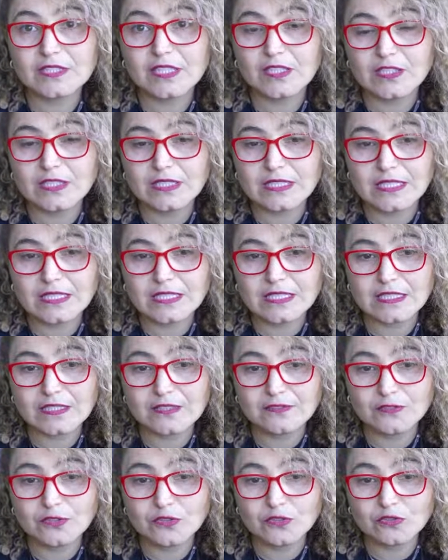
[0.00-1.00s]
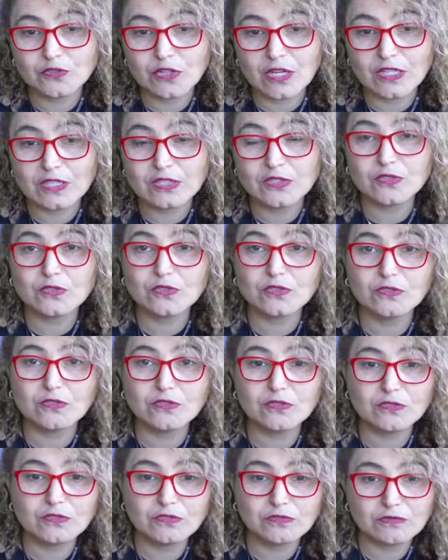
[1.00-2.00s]
Are you sensitive to drugs
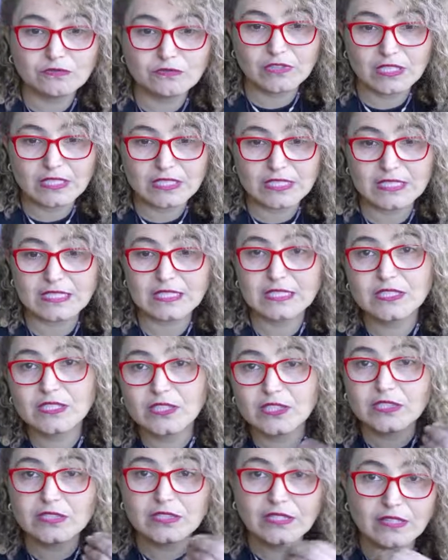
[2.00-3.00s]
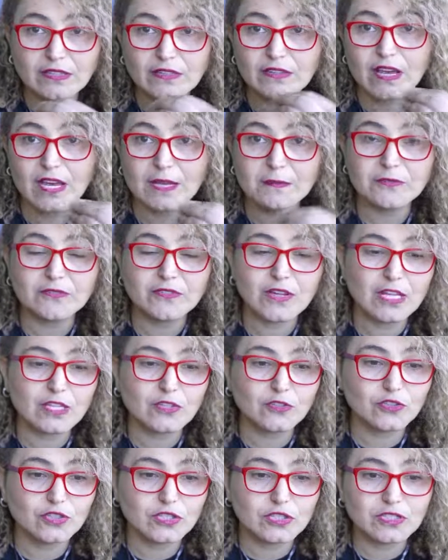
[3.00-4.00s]
or dressing? Certain type of
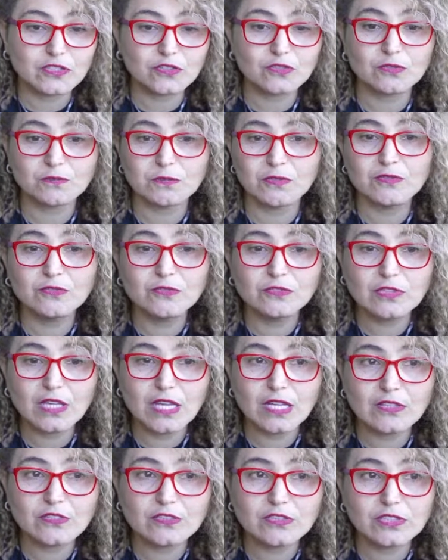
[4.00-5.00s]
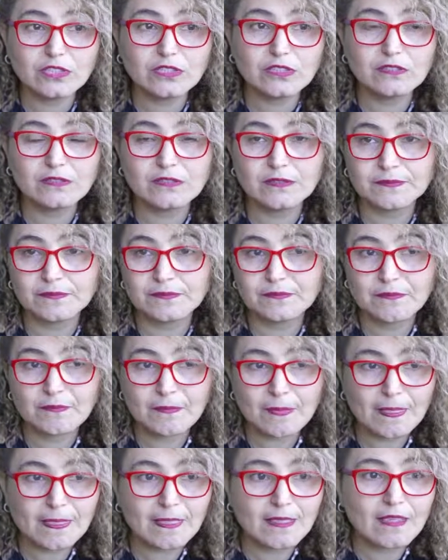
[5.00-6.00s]
allergies could be food allergy.
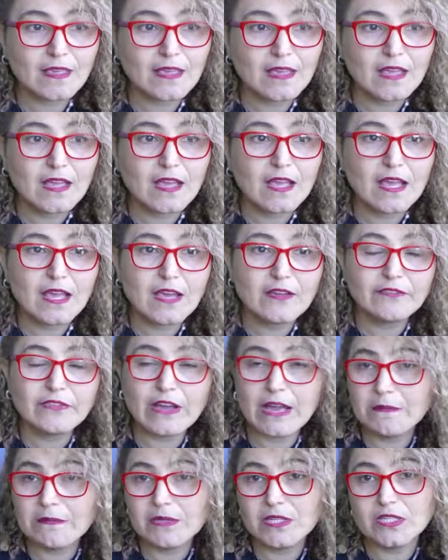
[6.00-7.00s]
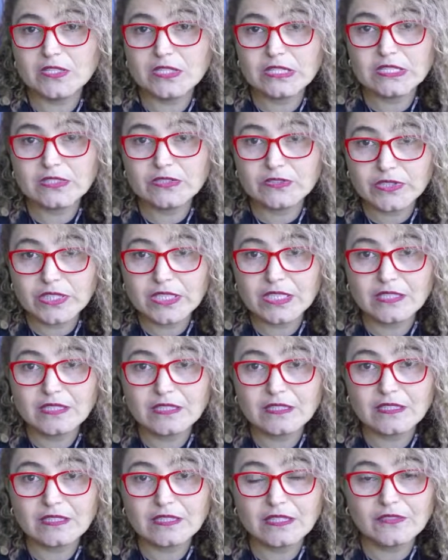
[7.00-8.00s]
Family history,
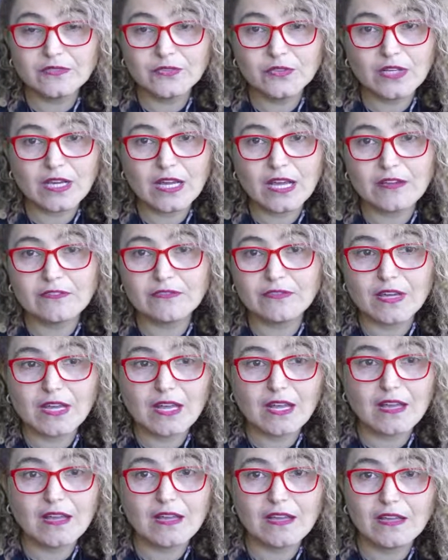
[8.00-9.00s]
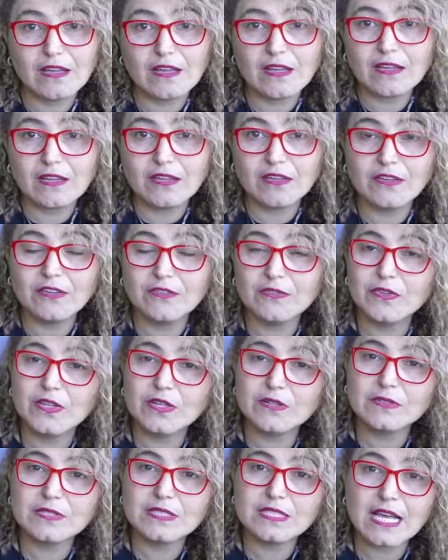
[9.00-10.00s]
if
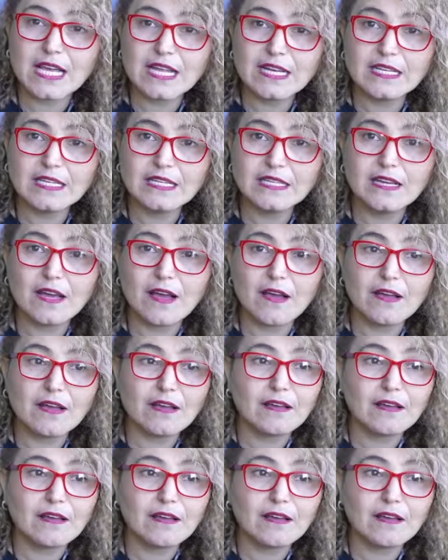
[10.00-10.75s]
there was any